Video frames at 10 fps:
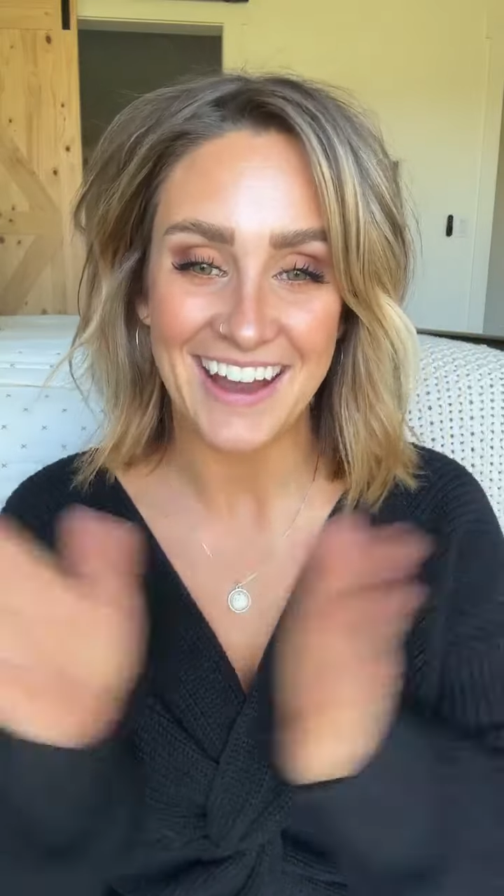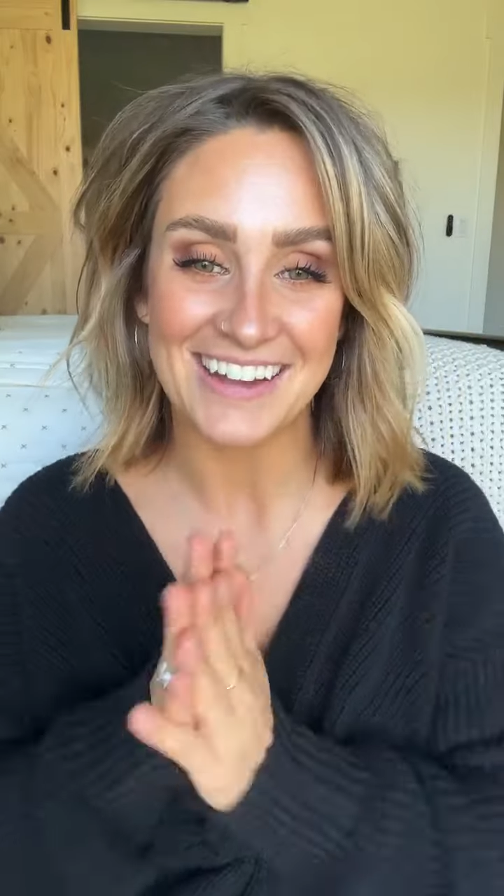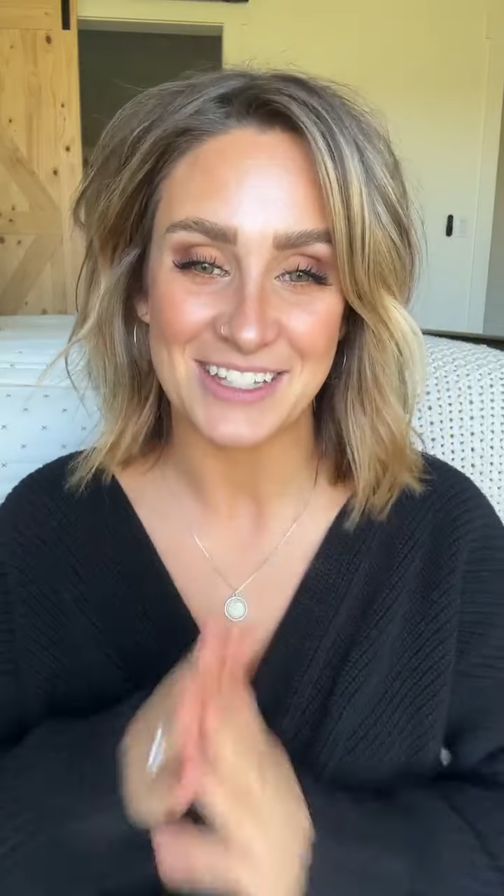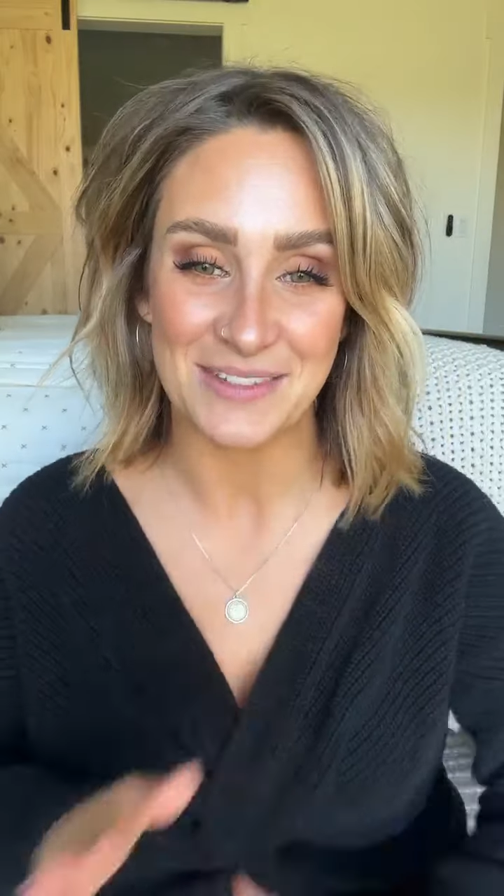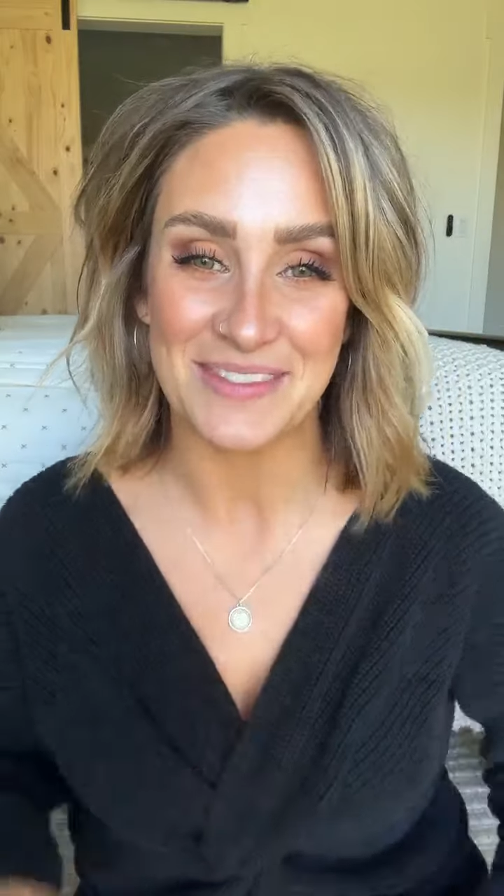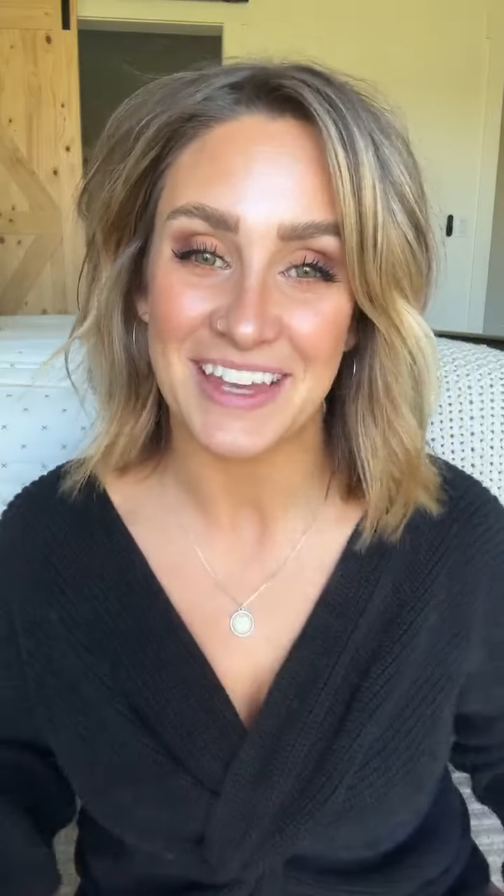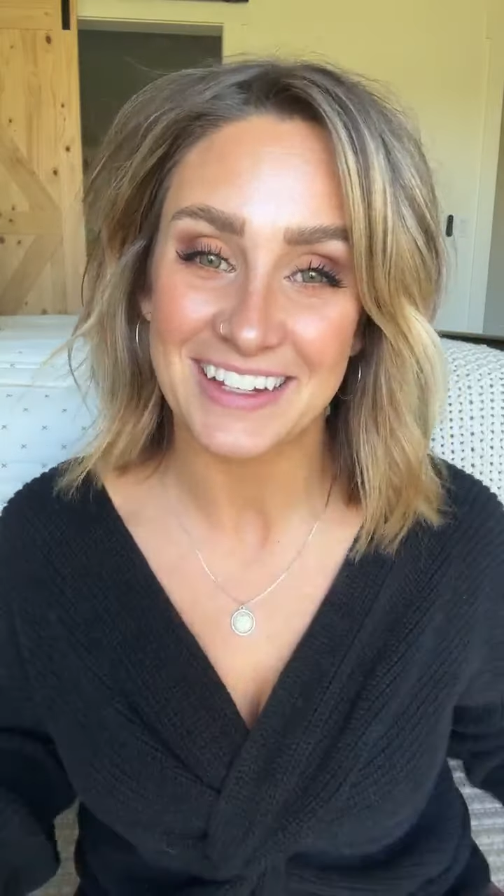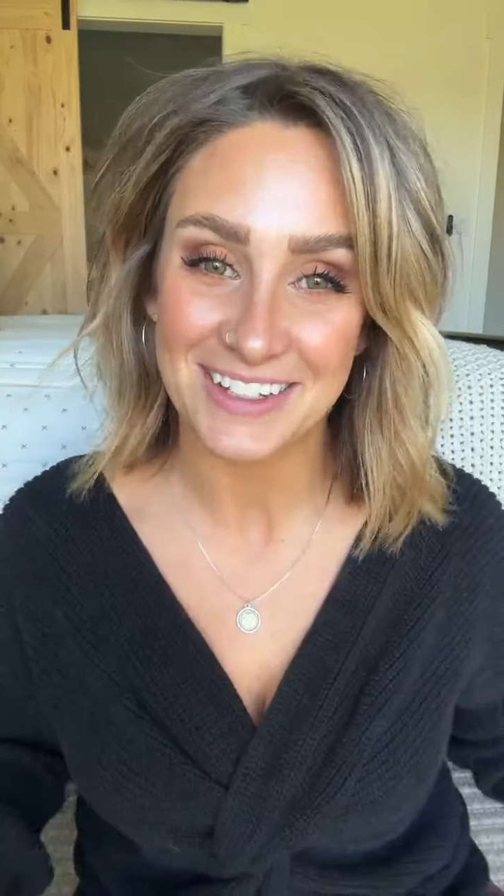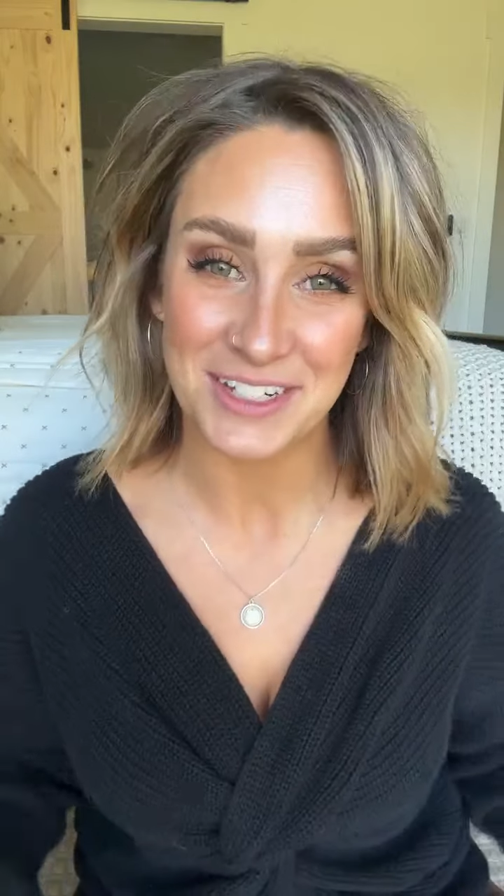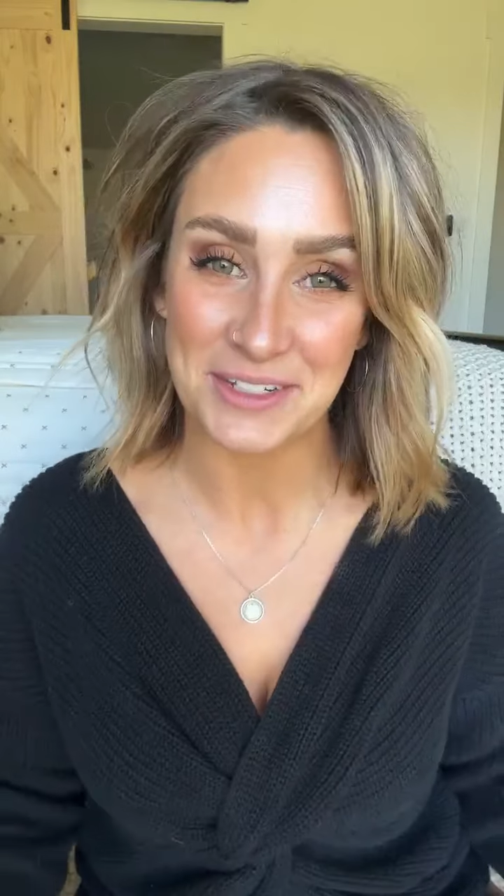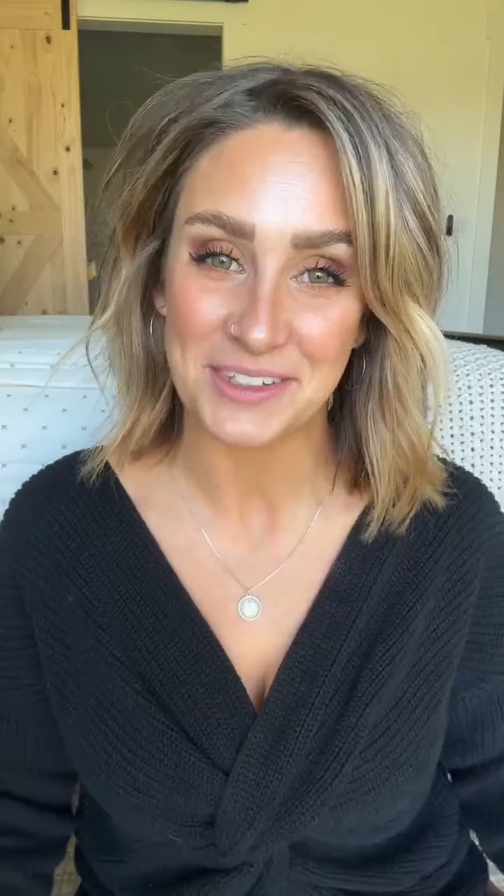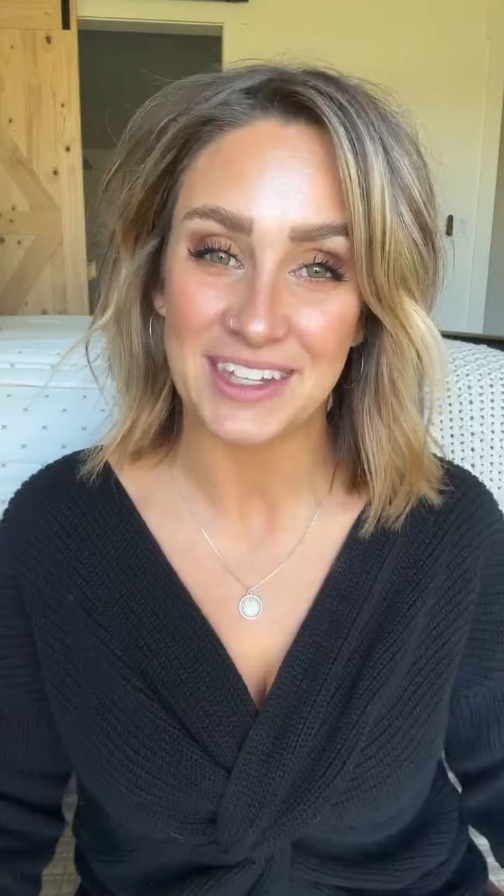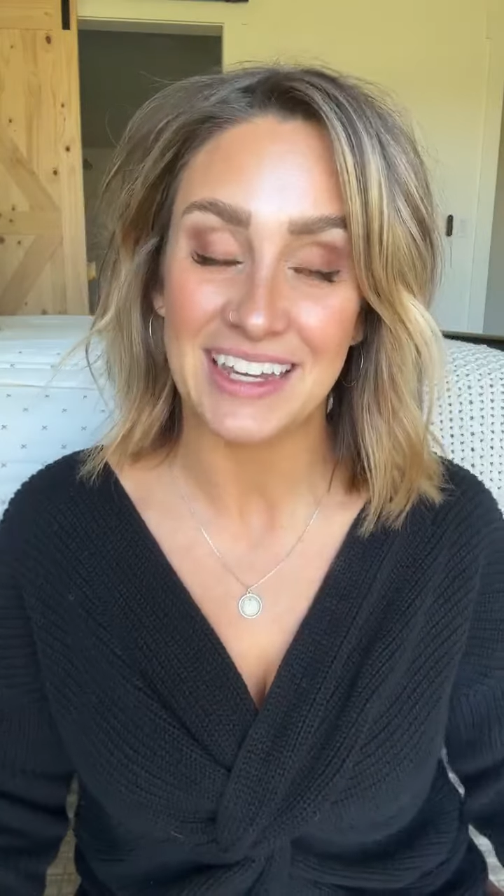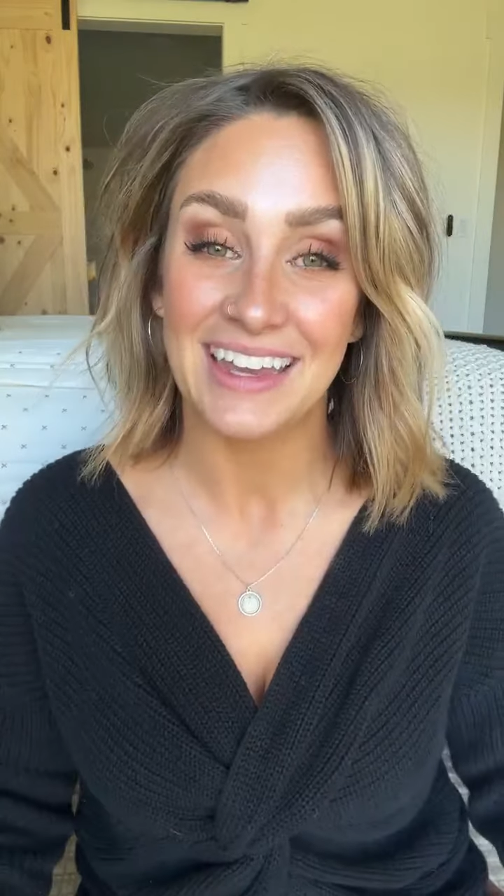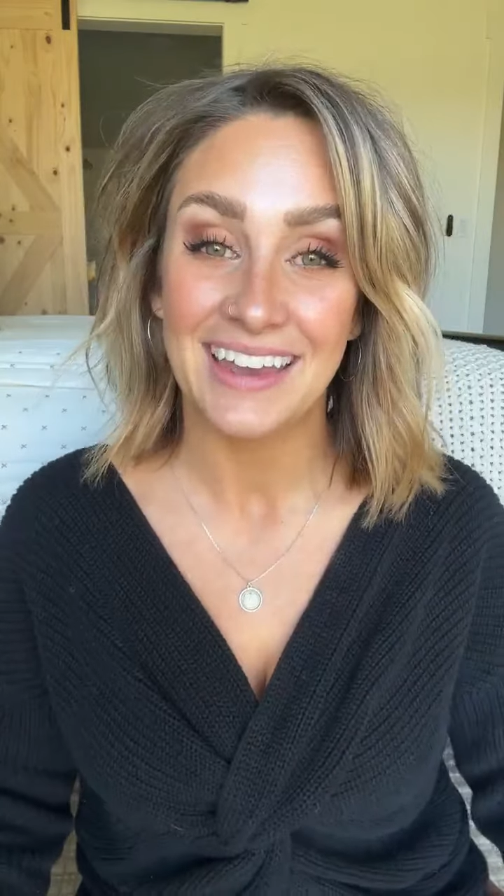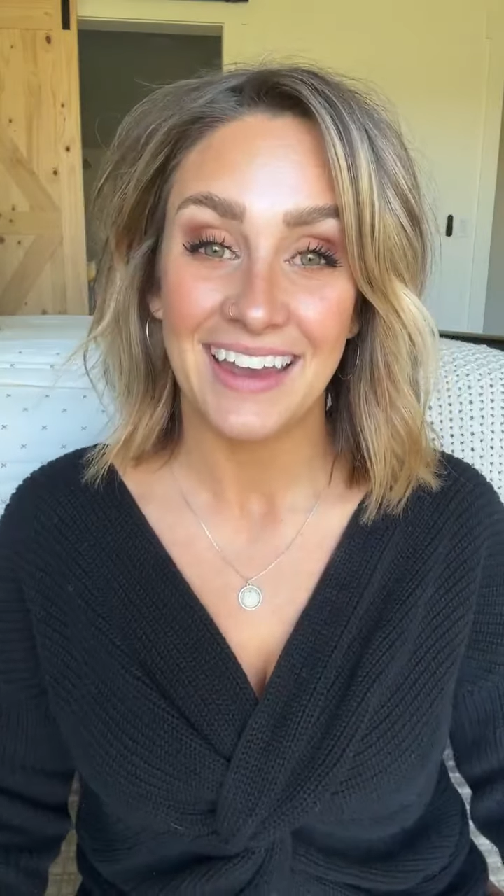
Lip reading: awesome. Thanks, Julie.